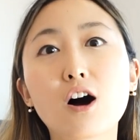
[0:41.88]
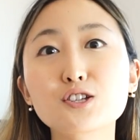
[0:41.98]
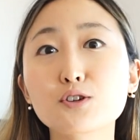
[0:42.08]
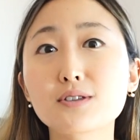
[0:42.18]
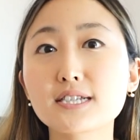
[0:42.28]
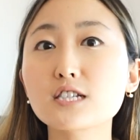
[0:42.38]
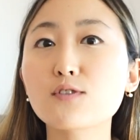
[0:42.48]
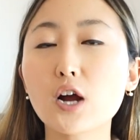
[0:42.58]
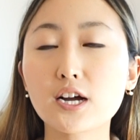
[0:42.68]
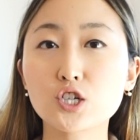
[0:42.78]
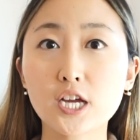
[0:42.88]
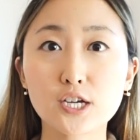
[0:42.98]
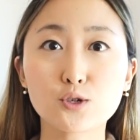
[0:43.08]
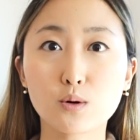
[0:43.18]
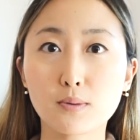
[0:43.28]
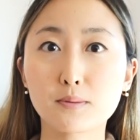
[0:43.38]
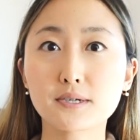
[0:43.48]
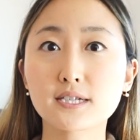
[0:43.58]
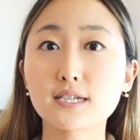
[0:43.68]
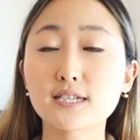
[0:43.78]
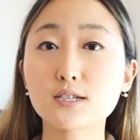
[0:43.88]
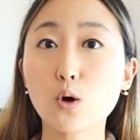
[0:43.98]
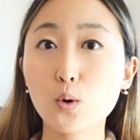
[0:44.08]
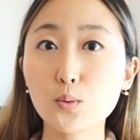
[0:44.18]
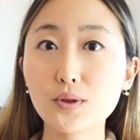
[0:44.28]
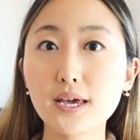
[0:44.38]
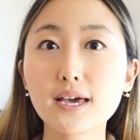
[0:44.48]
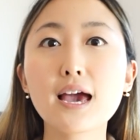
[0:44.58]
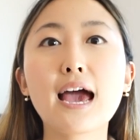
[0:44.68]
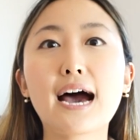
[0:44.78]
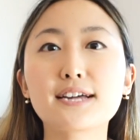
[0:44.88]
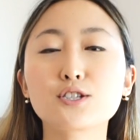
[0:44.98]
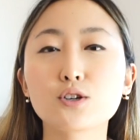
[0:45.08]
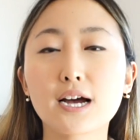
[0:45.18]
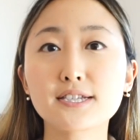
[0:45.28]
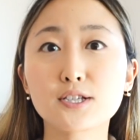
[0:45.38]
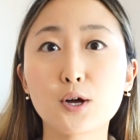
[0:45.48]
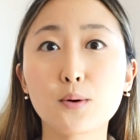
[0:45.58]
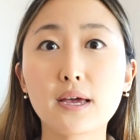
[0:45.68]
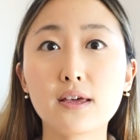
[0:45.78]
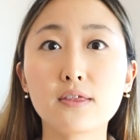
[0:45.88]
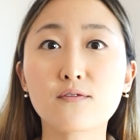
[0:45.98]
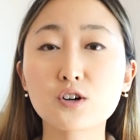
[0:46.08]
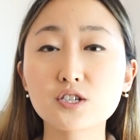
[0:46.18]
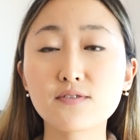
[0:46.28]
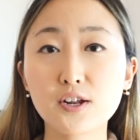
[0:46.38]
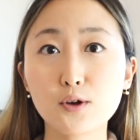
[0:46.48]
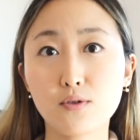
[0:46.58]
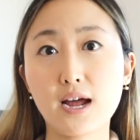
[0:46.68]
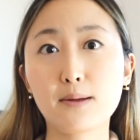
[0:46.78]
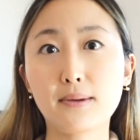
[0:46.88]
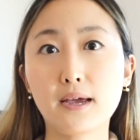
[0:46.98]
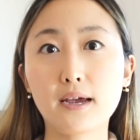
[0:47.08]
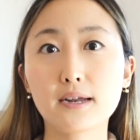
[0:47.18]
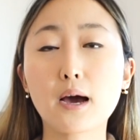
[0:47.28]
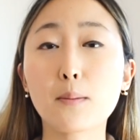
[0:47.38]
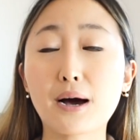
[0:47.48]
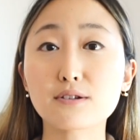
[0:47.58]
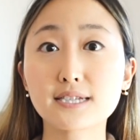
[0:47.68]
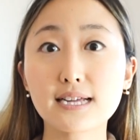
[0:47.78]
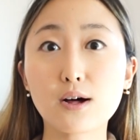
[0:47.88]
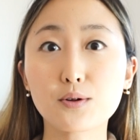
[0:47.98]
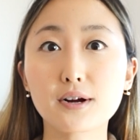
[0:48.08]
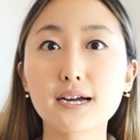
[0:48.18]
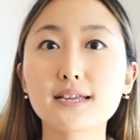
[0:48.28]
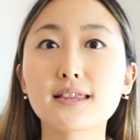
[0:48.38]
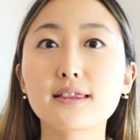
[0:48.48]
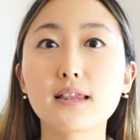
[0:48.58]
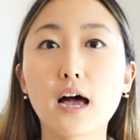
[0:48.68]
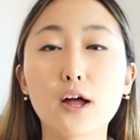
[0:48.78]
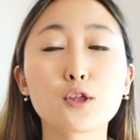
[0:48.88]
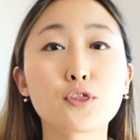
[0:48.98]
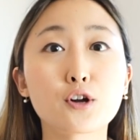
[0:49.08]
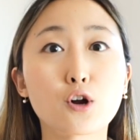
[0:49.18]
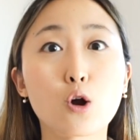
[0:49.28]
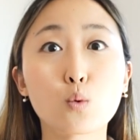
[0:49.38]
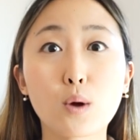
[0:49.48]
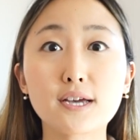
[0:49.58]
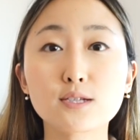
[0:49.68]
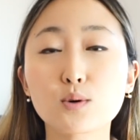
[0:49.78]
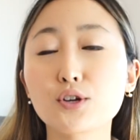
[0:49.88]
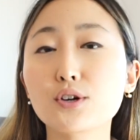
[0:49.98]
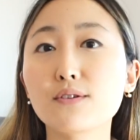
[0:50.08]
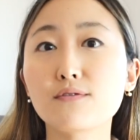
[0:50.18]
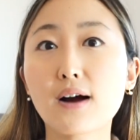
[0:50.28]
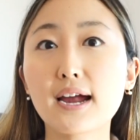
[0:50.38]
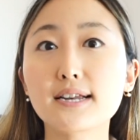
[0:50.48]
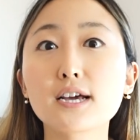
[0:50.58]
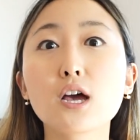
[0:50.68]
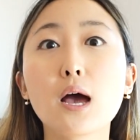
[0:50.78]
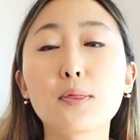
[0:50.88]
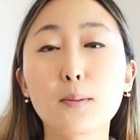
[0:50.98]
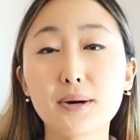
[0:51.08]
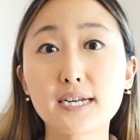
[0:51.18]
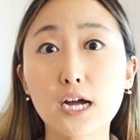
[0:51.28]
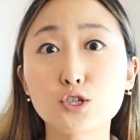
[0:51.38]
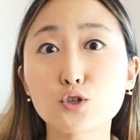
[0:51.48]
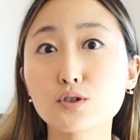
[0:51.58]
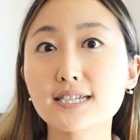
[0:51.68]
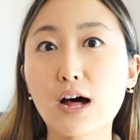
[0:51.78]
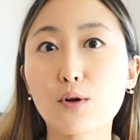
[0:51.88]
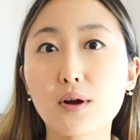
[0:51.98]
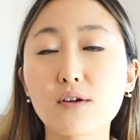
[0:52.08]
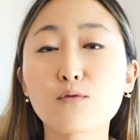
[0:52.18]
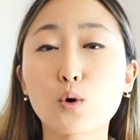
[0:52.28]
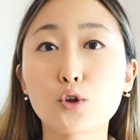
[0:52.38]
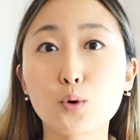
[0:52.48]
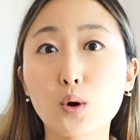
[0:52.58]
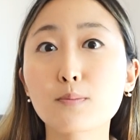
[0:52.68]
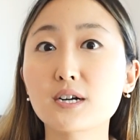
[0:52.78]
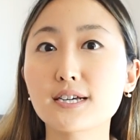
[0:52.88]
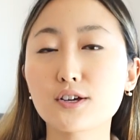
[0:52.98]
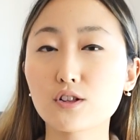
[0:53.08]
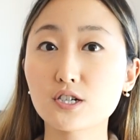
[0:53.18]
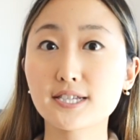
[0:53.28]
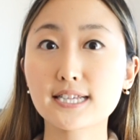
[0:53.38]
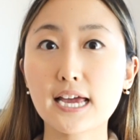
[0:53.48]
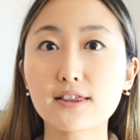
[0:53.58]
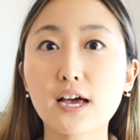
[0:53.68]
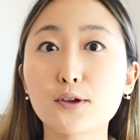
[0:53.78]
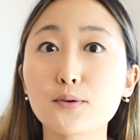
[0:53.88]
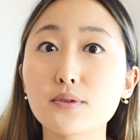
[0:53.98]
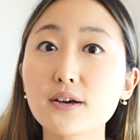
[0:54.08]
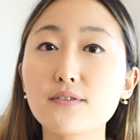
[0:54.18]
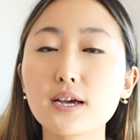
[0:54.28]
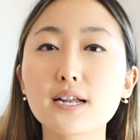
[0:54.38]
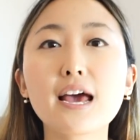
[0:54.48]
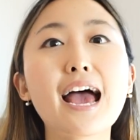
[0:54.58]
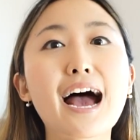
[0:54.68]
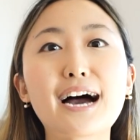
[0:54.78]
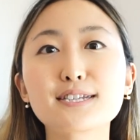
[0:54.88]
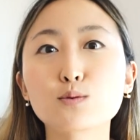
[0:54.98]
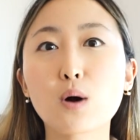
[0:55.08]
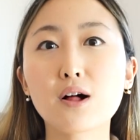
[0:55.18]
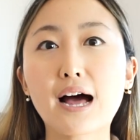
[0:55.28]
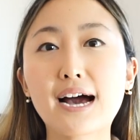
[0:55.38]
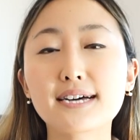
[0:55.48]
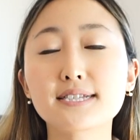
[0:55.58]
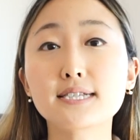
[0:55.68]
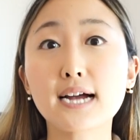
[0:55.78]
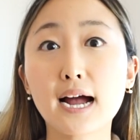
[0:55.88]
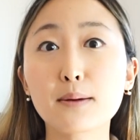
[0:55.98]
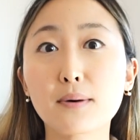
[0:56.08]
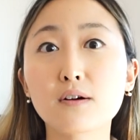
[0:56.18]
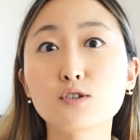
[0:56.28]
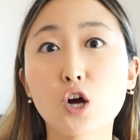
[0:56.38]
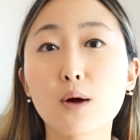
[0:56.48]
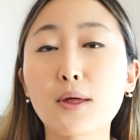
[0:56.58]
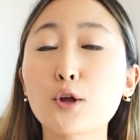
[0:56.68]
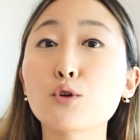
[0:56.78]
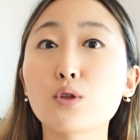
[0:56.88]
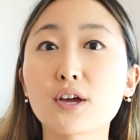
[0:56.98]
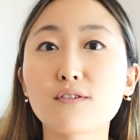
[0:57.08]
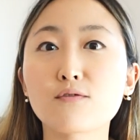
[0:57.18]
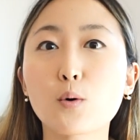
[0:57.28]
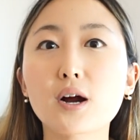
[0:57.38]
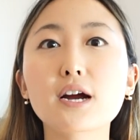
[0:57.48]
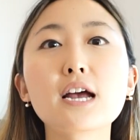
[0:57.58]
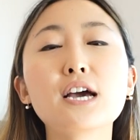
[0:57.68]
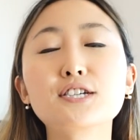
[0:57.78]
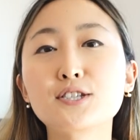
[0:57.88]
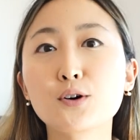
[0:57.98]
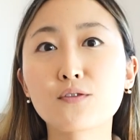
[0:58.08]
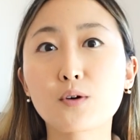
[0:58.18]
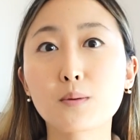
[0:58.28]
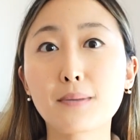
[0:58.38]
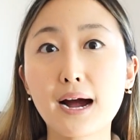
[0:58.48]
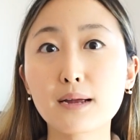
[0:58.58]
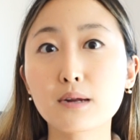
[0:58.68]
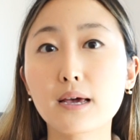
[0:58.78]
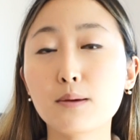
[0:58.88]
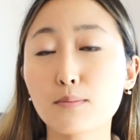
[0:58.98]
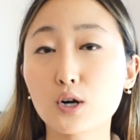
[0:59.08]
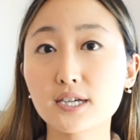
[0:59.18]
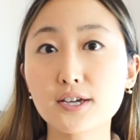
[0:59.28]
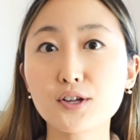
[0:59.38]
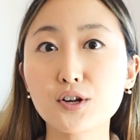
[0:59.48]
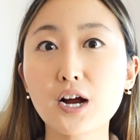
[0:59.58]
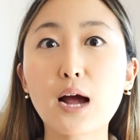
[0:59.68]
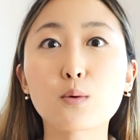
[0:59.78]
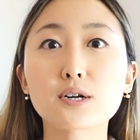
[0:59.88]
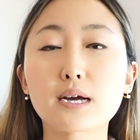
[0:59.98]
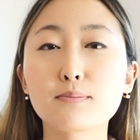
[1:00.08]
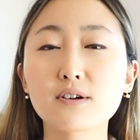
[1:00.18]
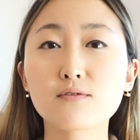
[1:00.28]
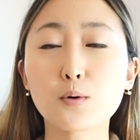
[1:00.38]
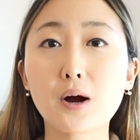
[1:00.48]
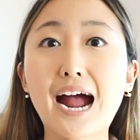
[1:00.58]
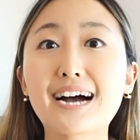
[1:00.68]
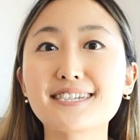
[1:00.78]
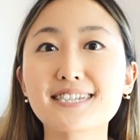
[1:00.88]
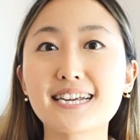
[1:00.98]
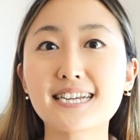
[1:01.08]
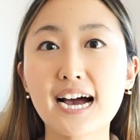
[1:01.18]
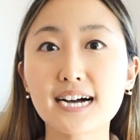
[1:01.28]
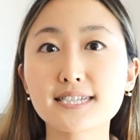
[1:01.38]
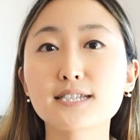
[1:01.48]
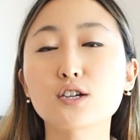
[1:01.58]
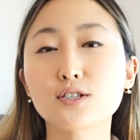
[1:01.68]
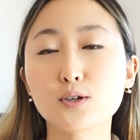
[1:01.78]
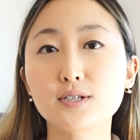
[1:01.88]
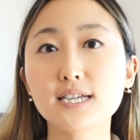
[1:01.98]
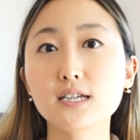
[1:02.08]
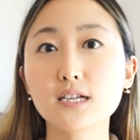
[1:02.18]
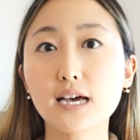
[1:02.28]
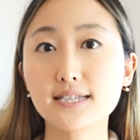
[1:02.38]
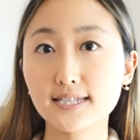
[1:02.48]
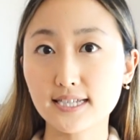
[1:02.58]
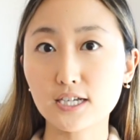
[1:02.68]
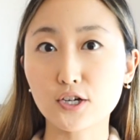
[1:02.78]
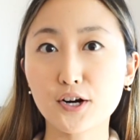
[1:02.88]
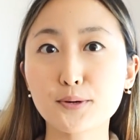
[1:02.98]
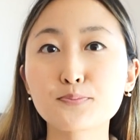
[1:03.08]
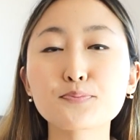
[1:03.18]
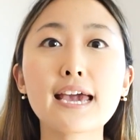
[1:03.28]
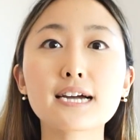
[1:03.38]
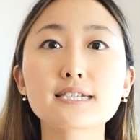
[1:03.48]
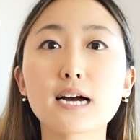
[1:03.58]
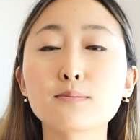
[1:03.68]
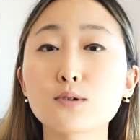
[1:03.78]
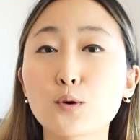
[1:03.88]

Also, this is for educational purposes only. As you guys know, in the first video that I made about salary, there are ways where you can find the potential salary for your particular state that you live in, as well as the type of job that you're looking for. So for mine in particular, I worked at Big Four as a tax associate and senior, and I'm